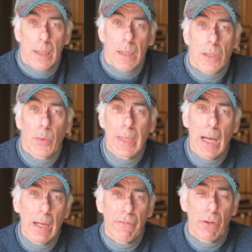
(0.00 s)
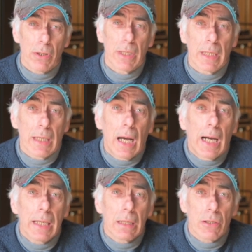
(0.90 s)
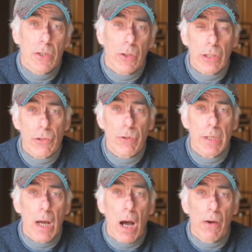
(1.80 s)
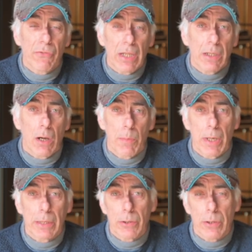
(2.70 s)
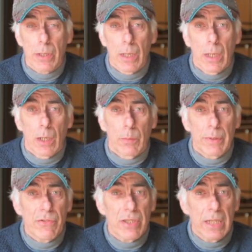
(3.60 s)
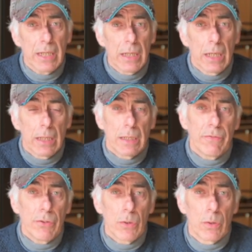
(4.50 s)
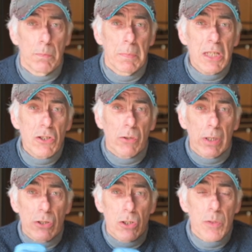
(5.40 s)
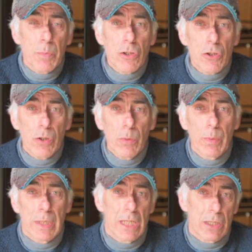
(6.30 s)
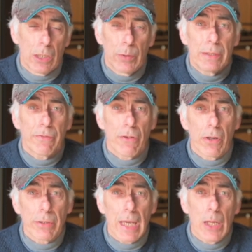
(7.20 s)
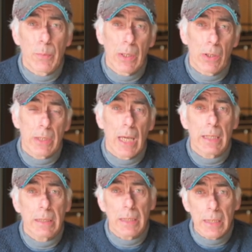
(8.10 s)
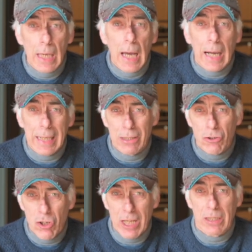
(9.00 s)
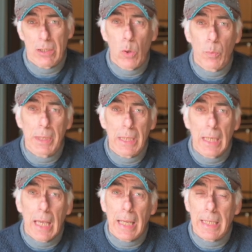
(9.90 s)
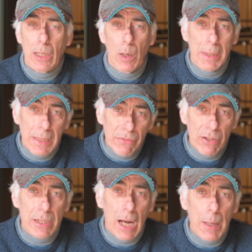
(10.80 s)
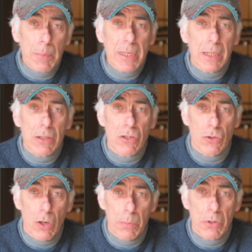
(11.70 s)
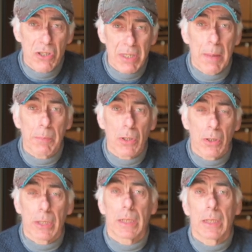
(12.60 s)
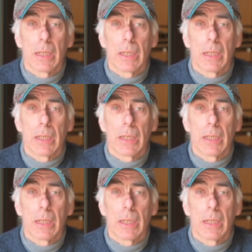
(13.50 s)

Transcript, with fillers: So we now have looked at the idle circuitry of that carburetor. We've seen the fuel mixture adjustment screw, which is all the way in the front, and we looked at the idle jet opening, and they come in different types, and there's a number stamped on it.